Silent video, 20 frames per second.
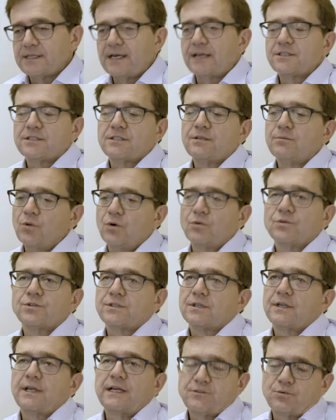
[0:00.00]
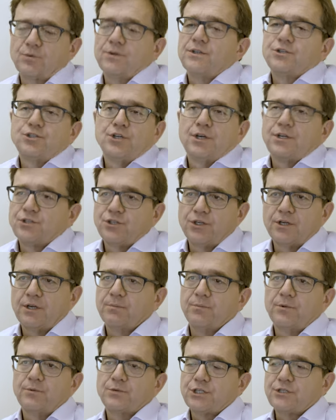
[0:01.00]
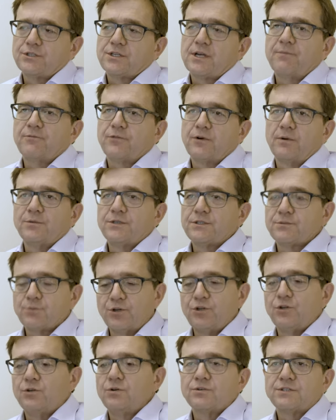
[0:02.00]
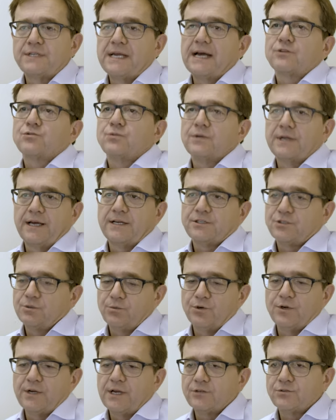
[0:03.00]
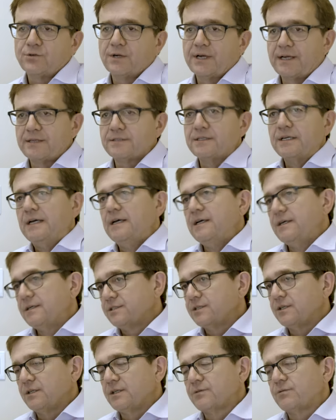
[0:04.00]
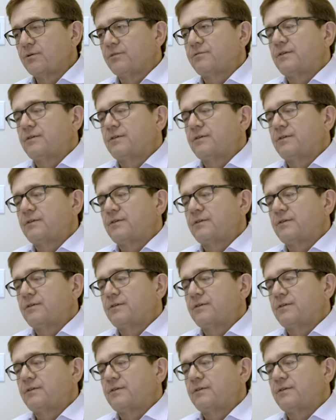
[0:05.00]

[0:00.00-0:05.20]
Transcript: where the GHG emissions come from, is when you use natural gas, you burn natural gas to liquefy.